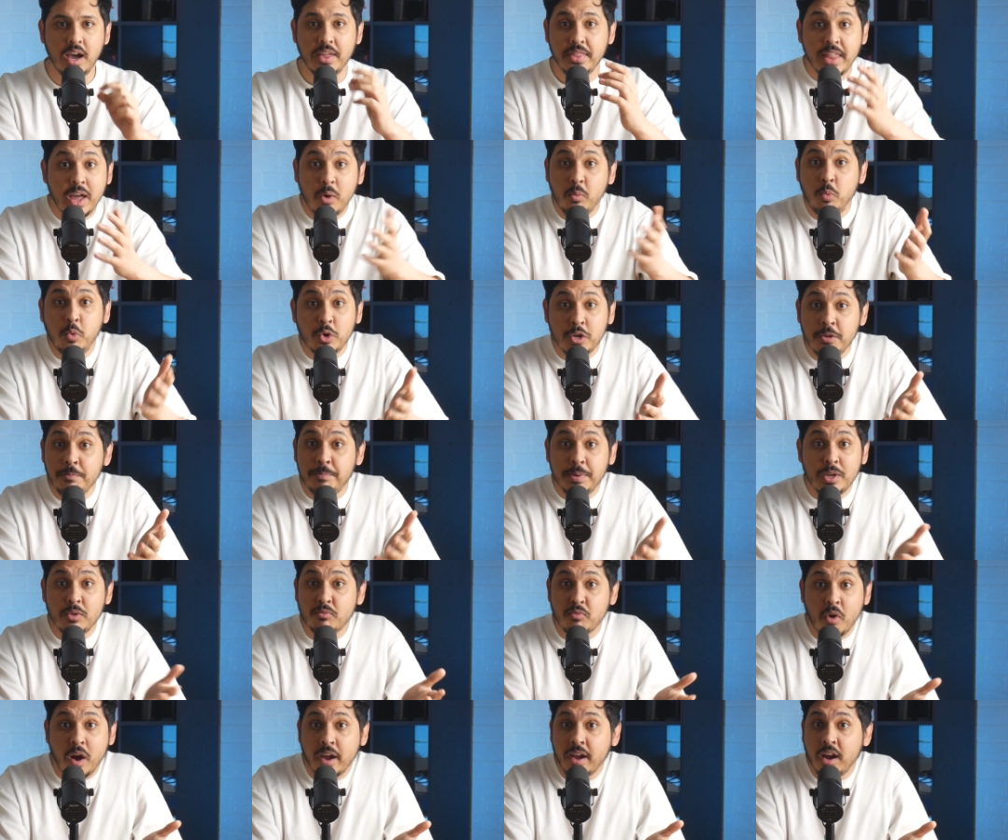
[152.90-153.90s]
And that wouldn't
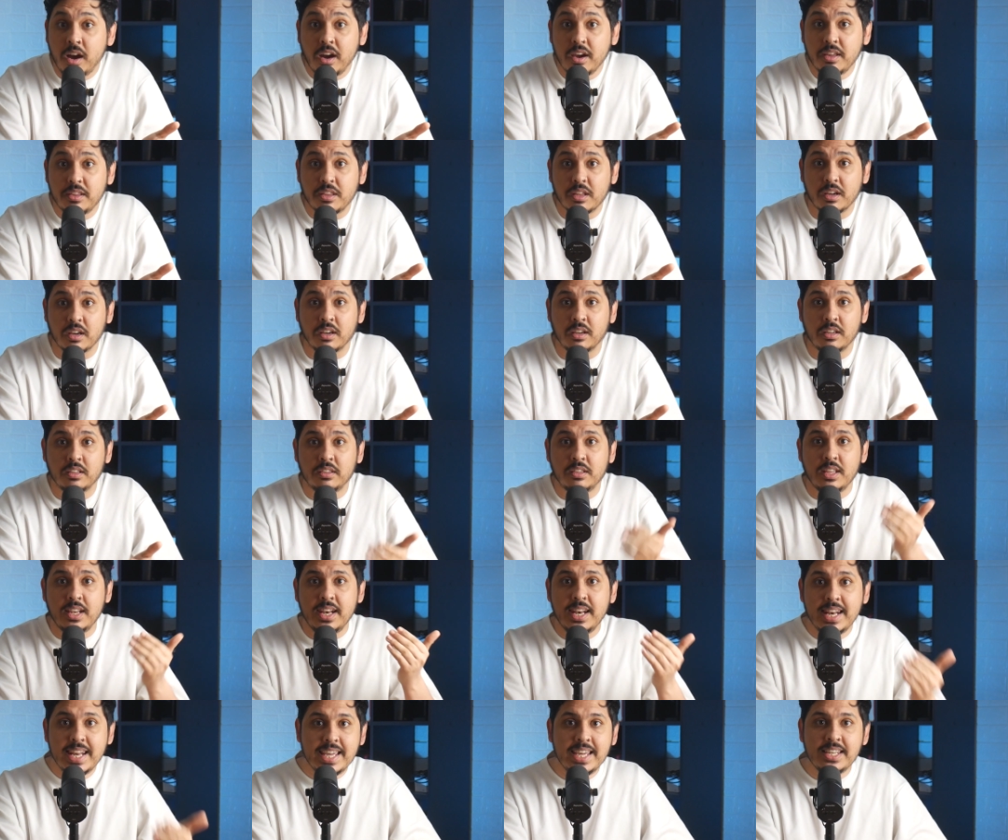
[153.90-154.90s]
be right either.
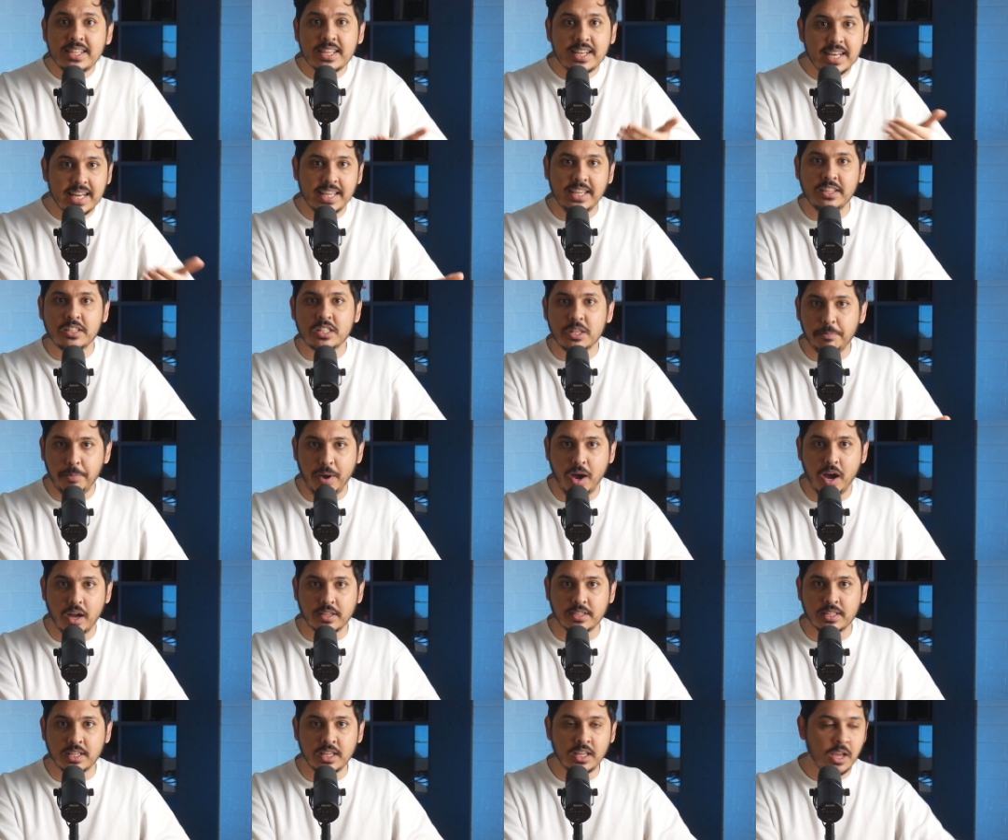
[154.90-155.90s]
The leader leads the
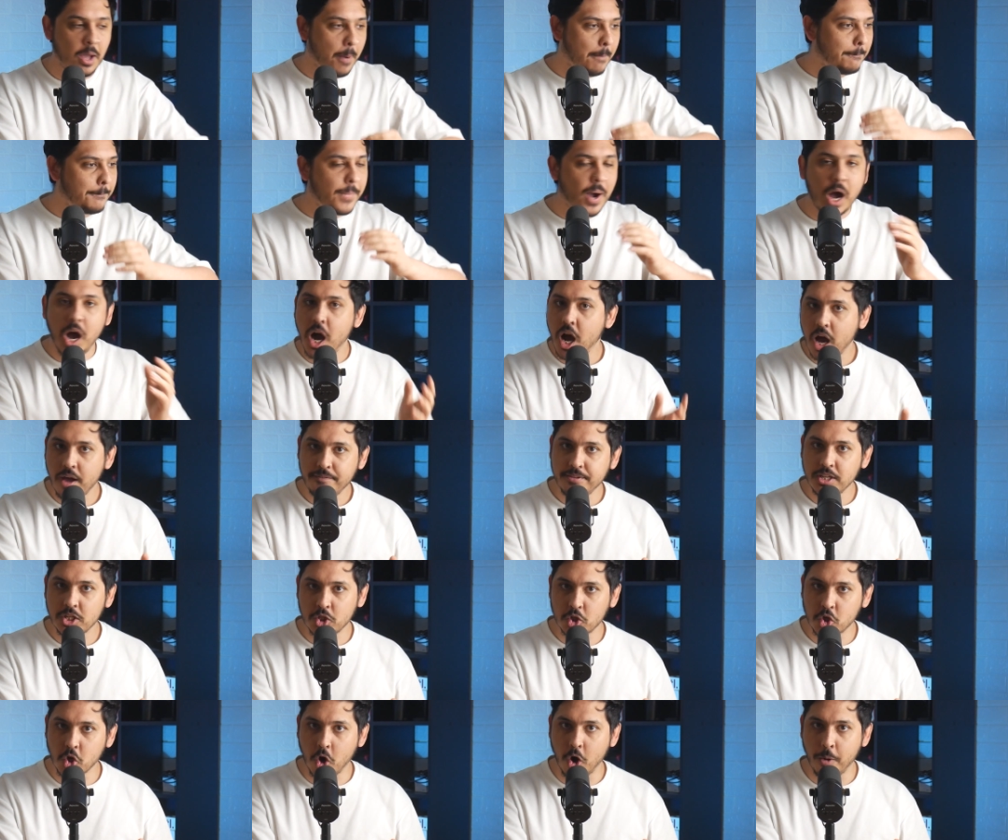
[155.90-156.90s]
party, part of
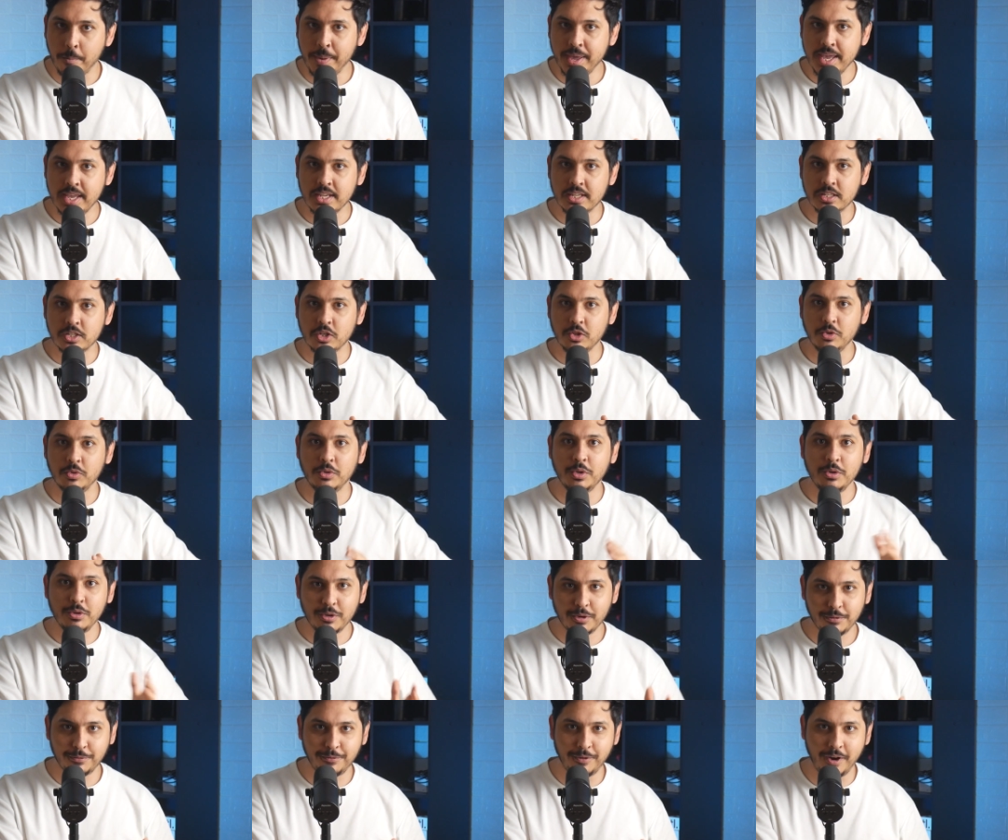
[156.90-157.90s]
his job is to
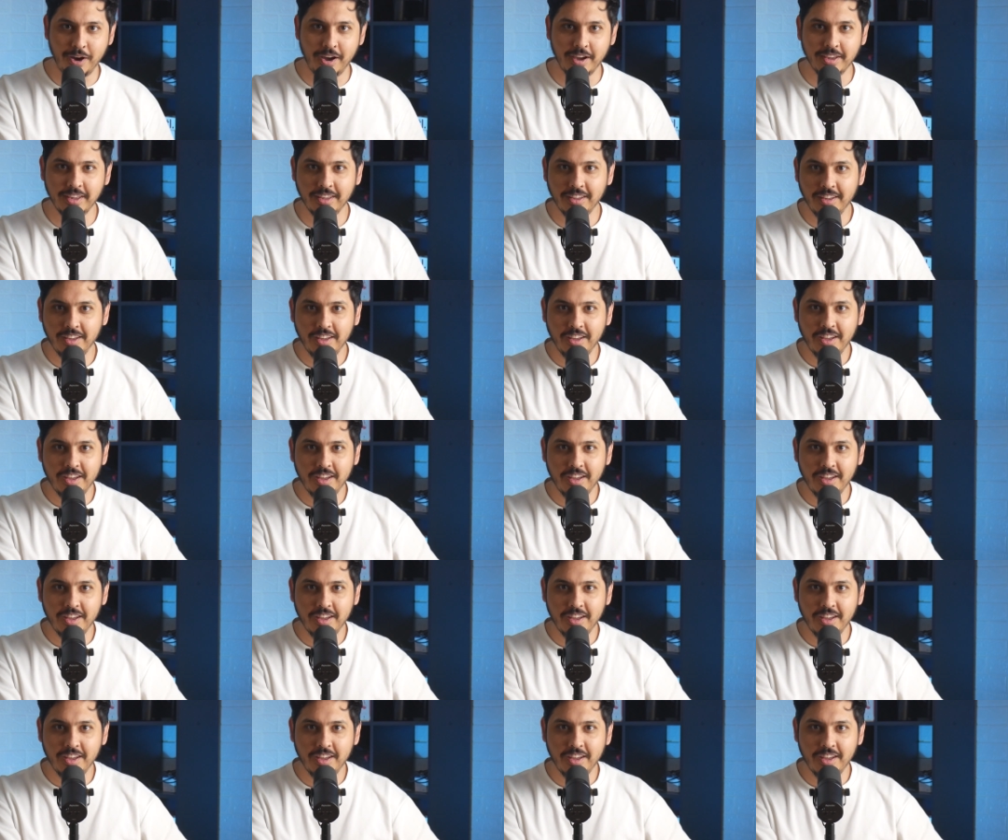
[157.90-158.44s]
unify.